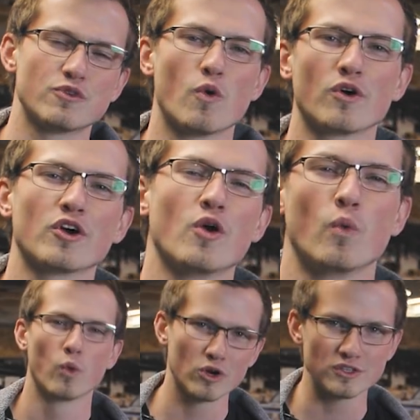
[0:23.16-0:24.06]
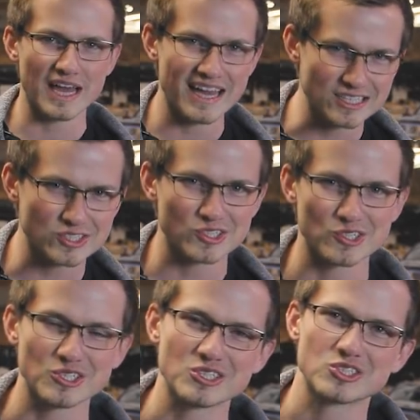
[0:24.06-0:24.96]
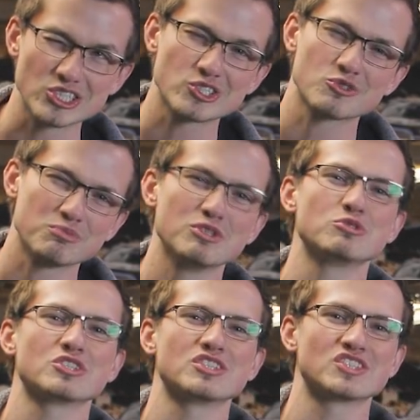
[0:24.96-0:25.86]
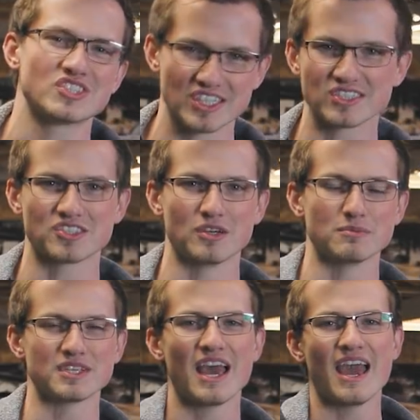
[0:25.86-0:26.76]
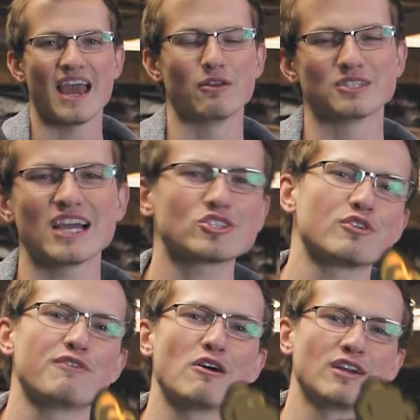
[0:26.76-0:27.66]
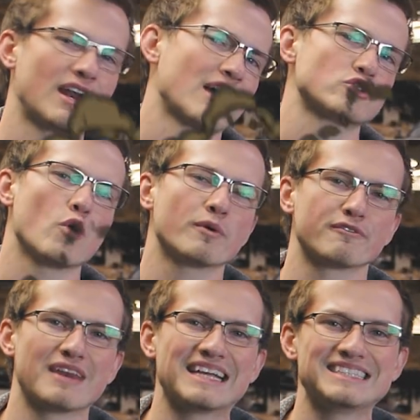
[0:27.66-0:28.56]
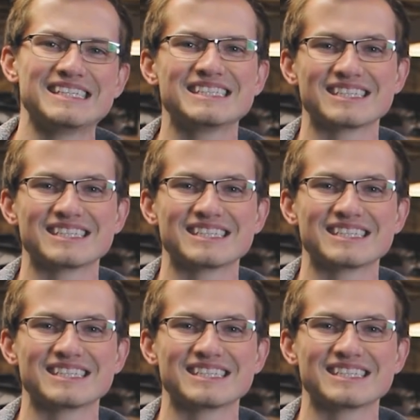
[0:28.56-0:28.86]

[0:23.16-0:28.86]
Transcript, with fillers: for World Esther Distribution Systems, and it was actually founded in October of nineteen